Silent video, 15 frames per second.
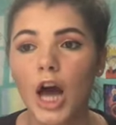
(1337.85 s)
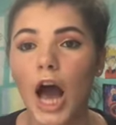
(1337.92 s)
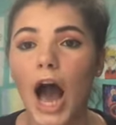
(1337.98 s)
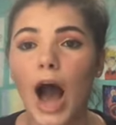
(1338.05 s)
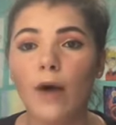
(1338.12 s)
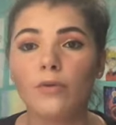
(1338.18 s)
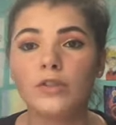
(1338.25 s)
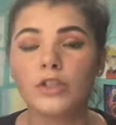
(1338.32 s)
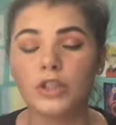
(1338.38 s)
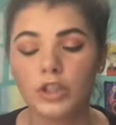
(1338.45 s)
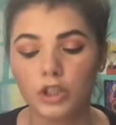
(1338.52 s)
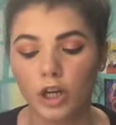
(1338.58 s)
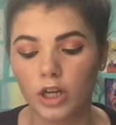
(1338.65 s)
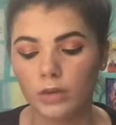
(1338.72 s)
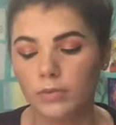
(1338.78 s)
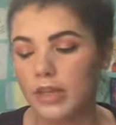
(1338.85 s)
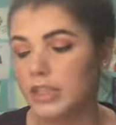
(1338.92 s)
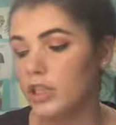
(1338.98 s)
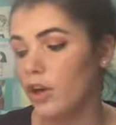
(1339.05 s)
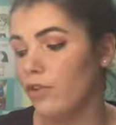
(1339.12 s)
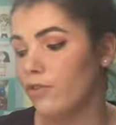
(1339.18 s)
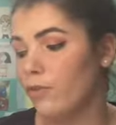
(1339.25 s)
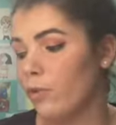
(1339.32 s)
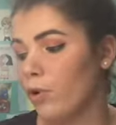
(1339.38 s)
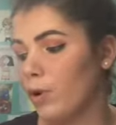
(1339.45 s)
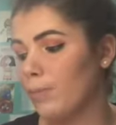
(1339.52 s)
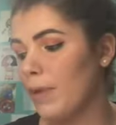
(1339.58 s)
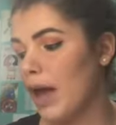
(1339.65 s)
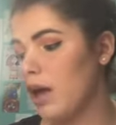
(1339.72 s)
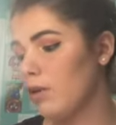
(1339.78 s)
I was in a talking to myself for
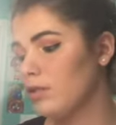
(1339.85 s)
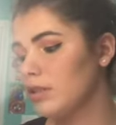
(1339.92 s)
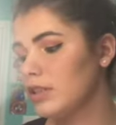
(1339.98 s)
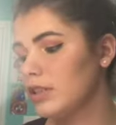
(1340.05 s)
about